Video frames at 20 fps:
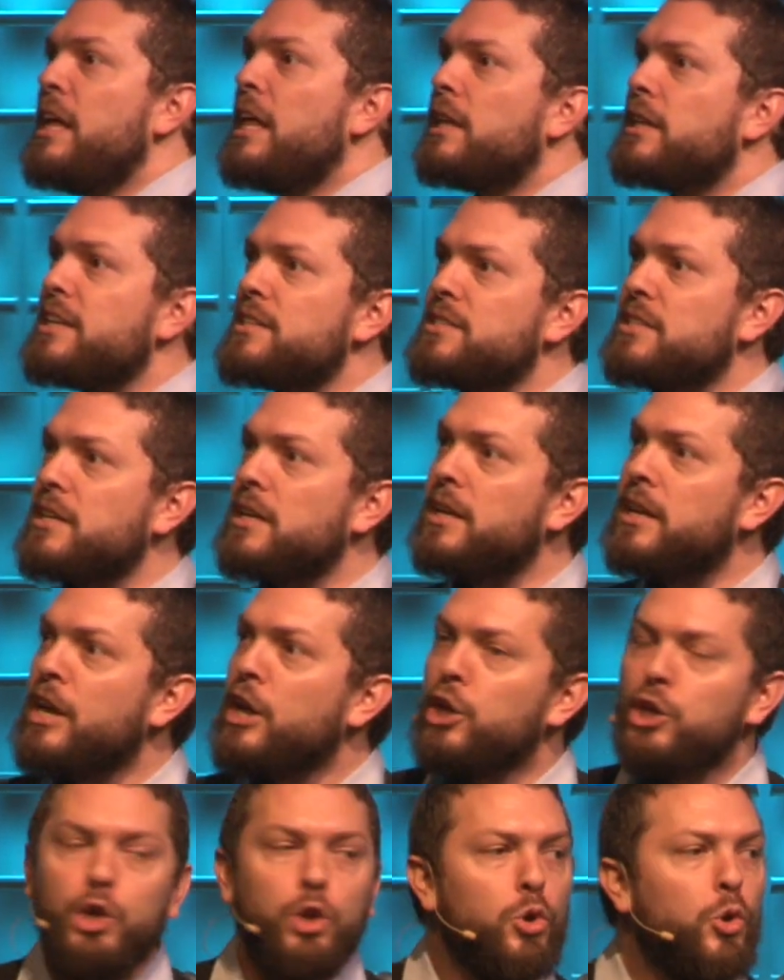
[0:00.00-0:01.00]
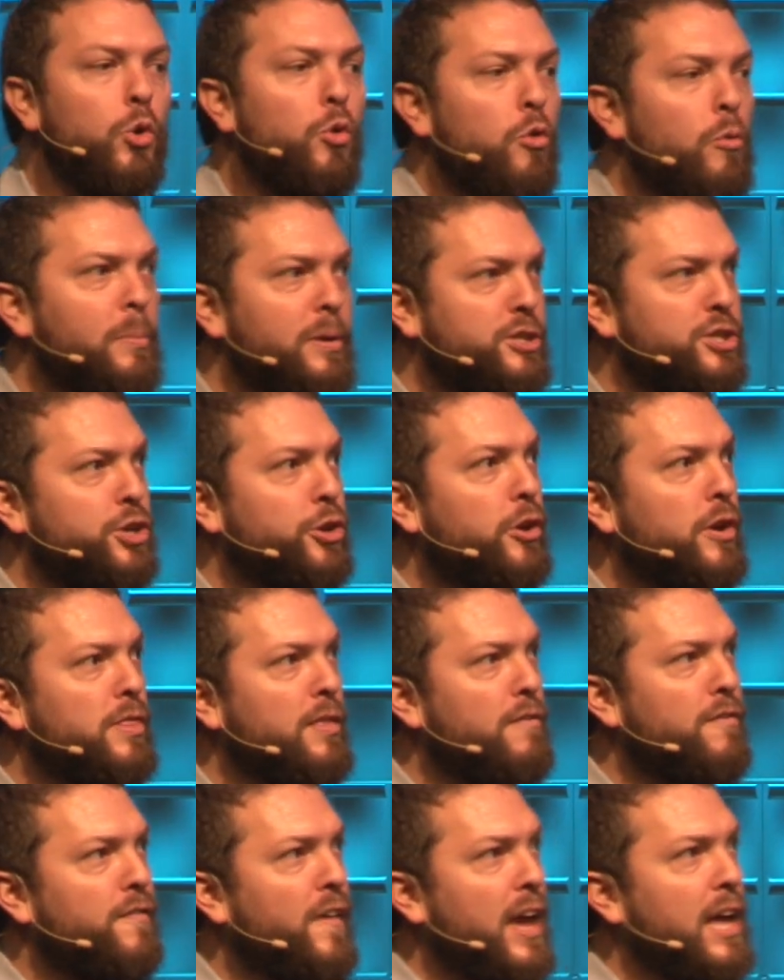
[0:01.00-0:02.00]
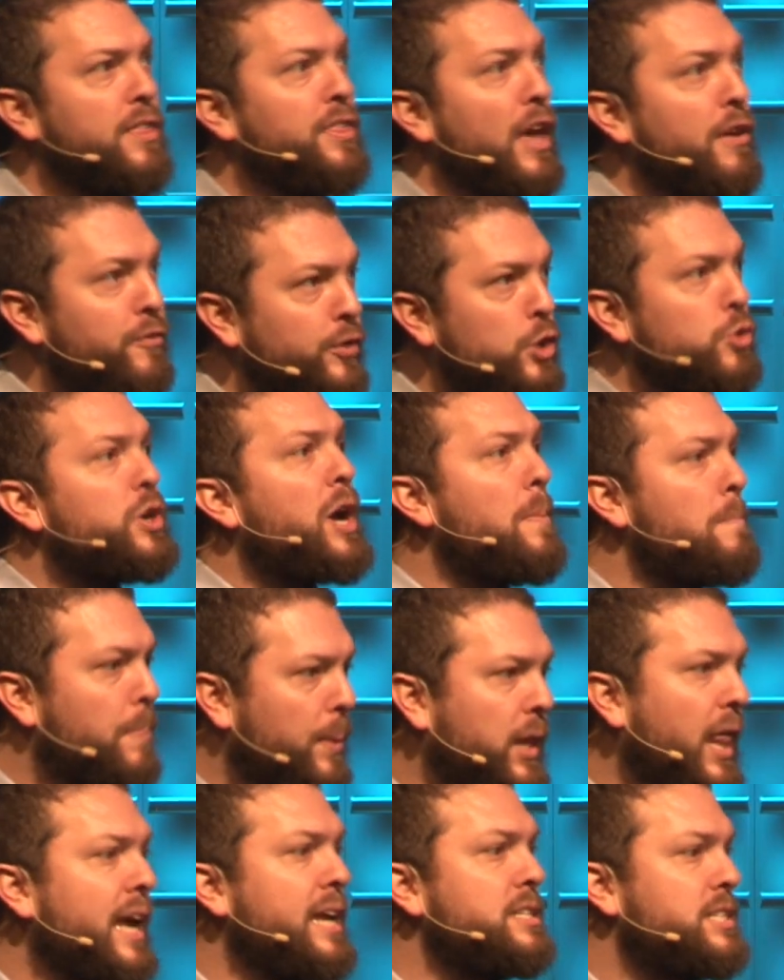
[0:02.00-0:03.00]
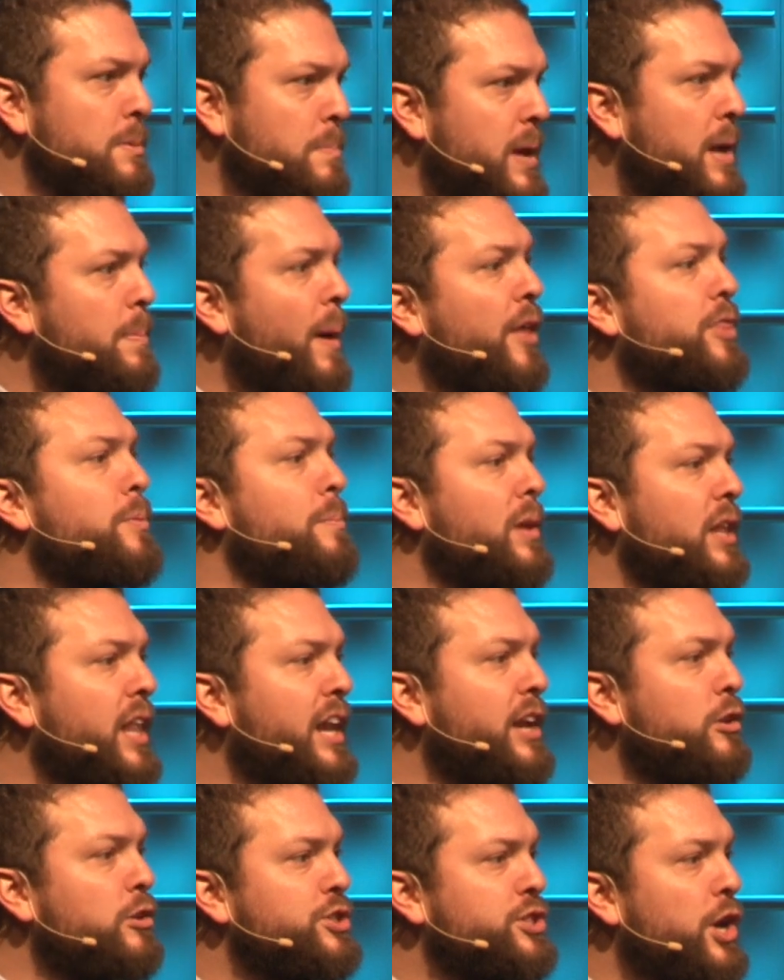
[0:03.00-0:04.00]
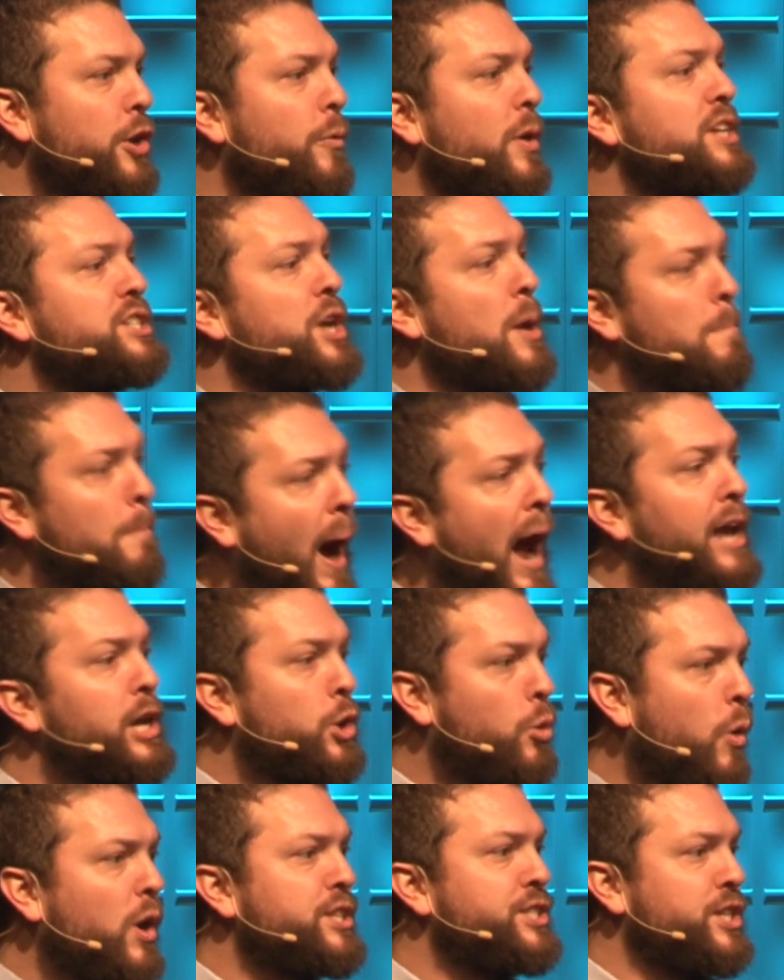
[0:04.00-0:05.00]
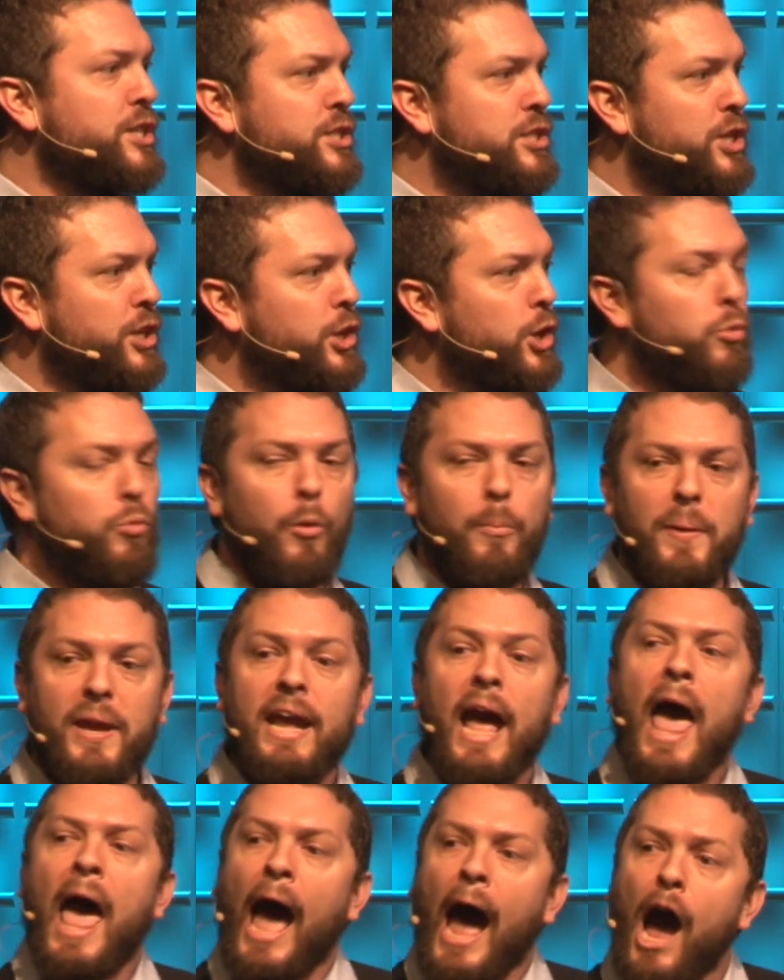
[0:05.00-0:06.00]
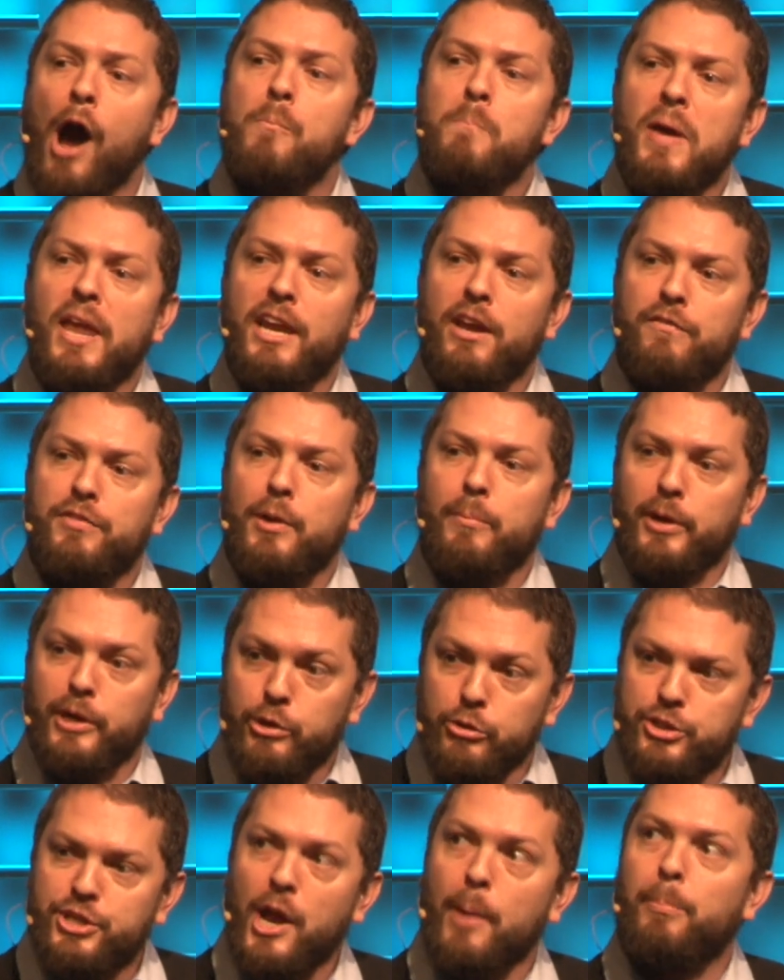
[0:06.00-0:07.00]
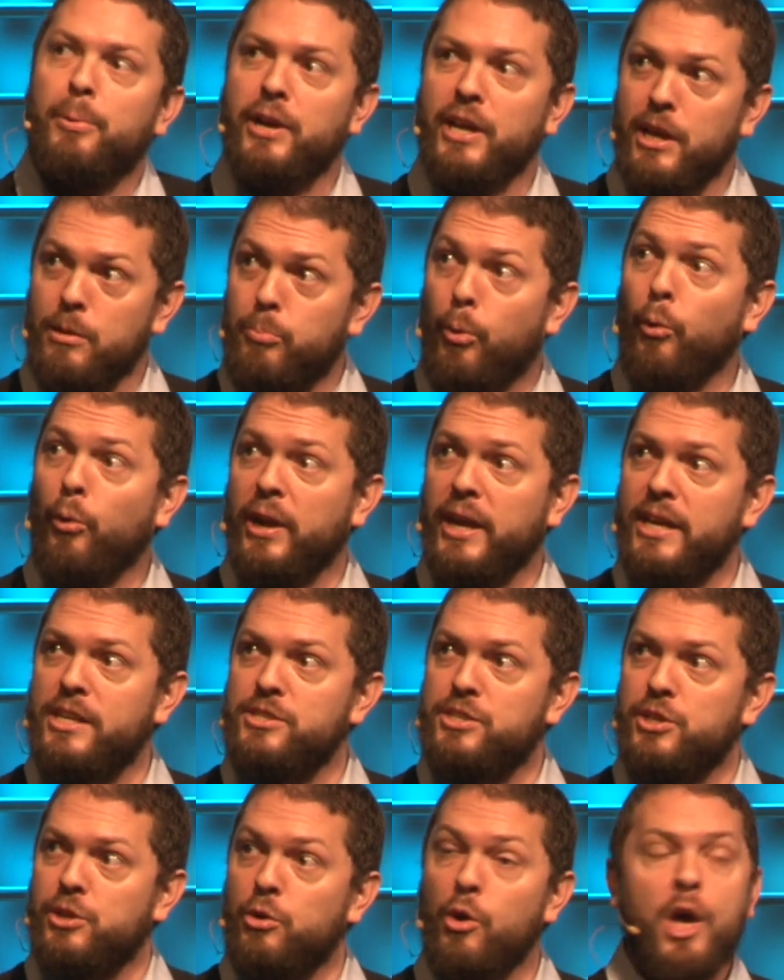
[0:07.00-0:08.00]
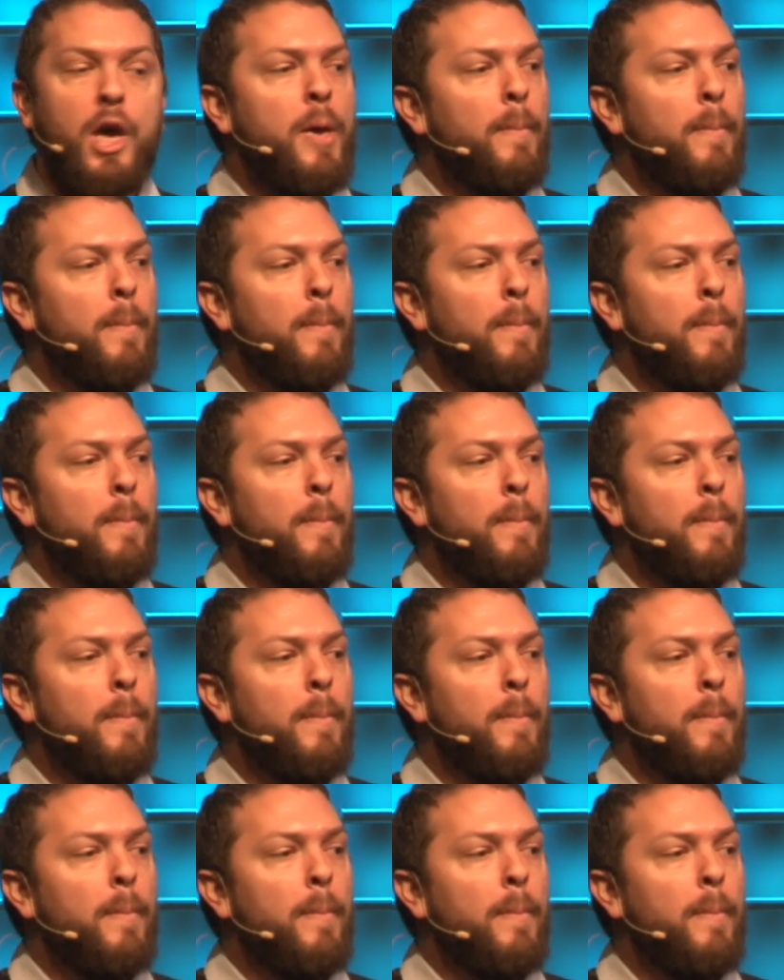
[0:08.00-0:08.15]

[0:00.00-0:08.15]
Listen, you who are mature in the faith, if you complain to me about the millennial generation, my question to you will be, how many of them are you shepherding and pouring into?